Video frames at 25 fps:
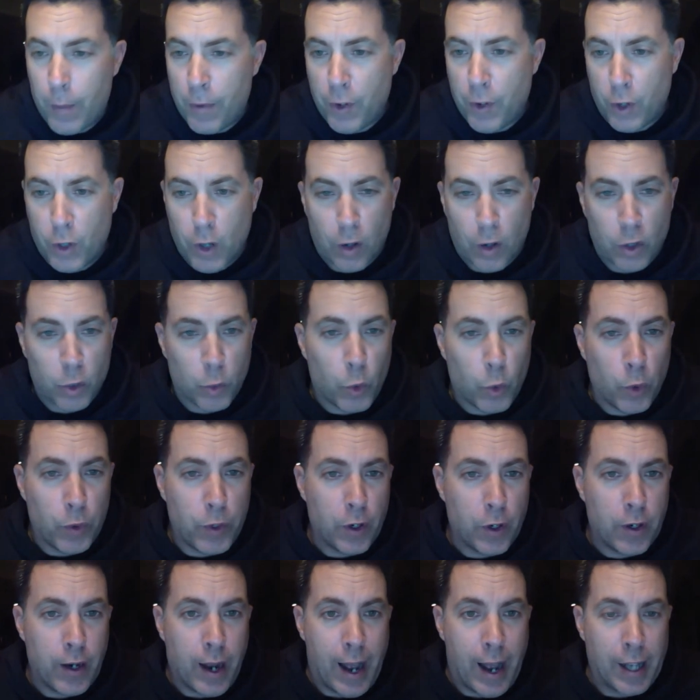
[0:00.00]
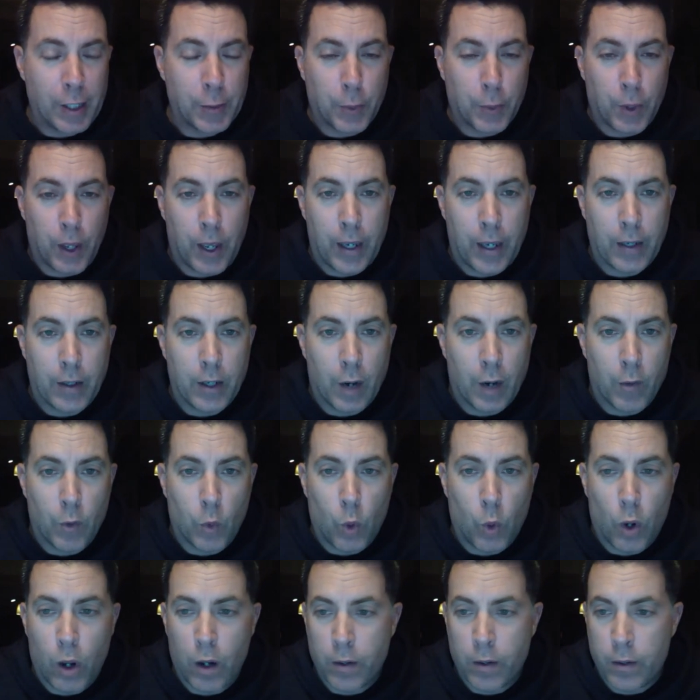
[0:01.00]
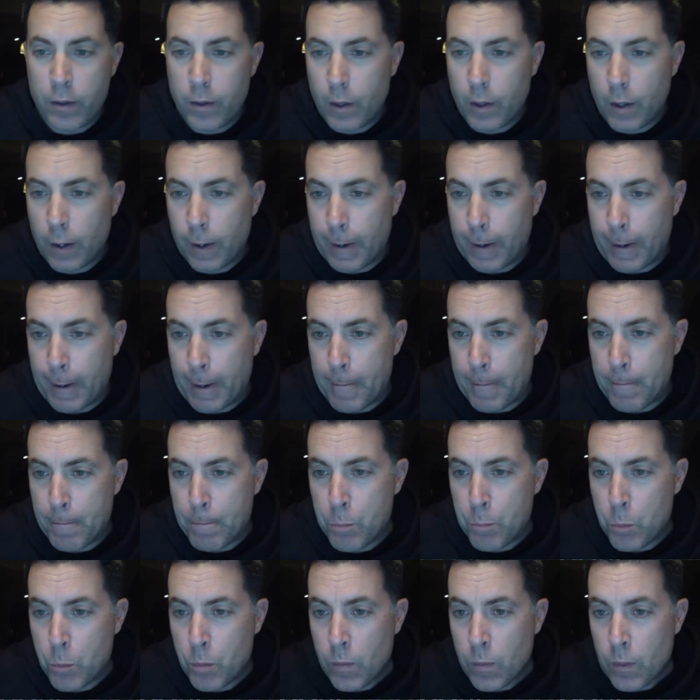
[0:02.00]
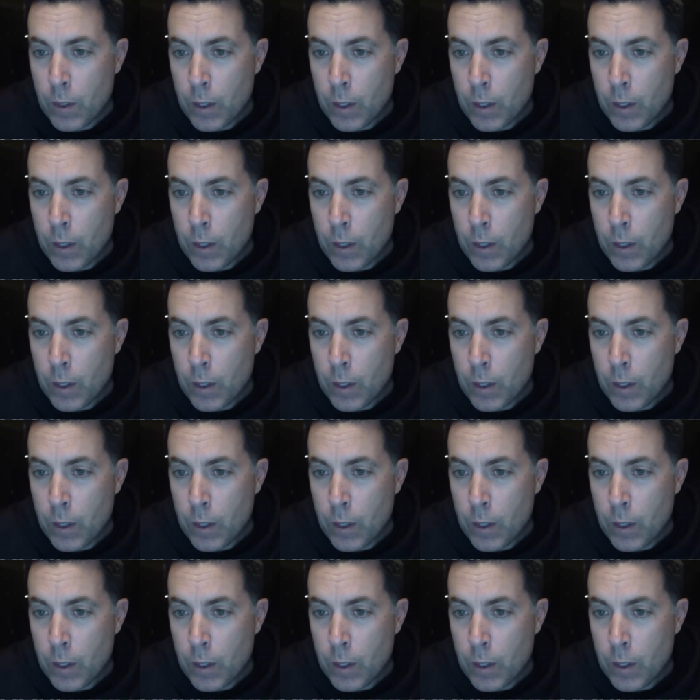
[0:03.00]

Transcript: if you're comfortable with your guys playing cover one, um,